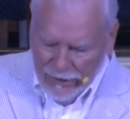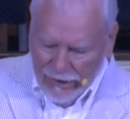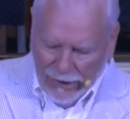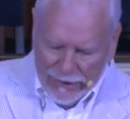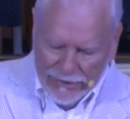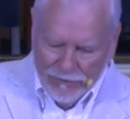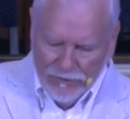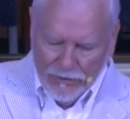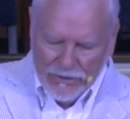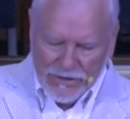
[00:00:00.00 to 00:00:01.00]
I give you
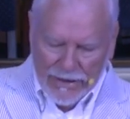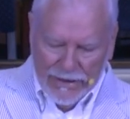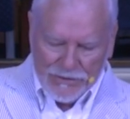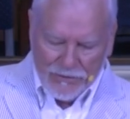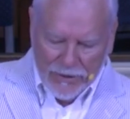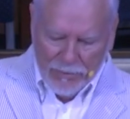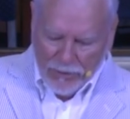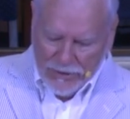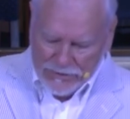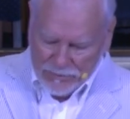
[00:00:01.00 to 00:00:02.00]
these last three
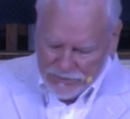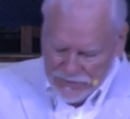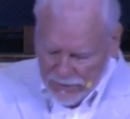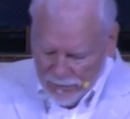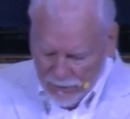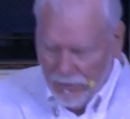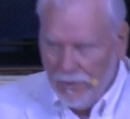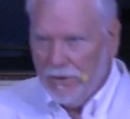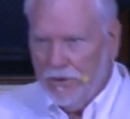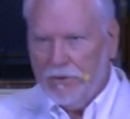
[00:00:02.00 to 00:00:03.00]
principles. Number
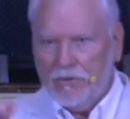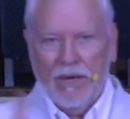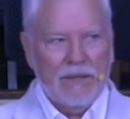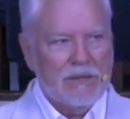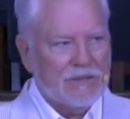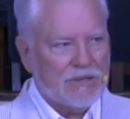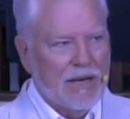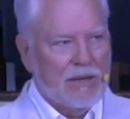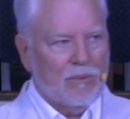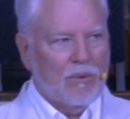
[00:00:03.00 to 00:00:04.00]
one, when you're trying to
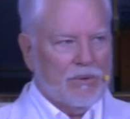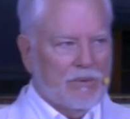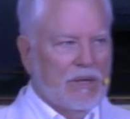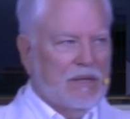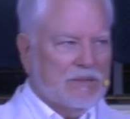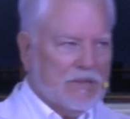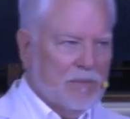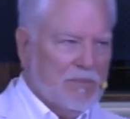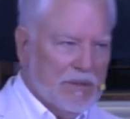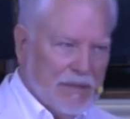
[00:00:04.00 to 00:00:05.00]
decide whether
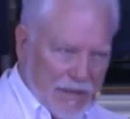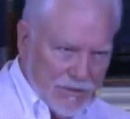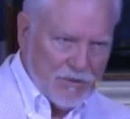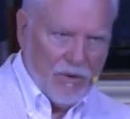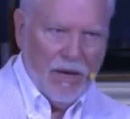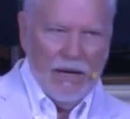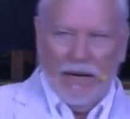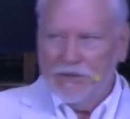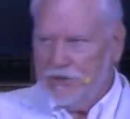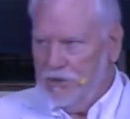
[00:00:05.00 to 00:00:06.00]
something that is gray,
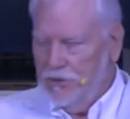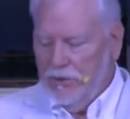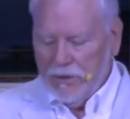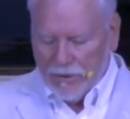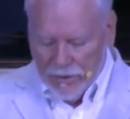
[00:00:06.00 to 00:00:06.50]
I should do it or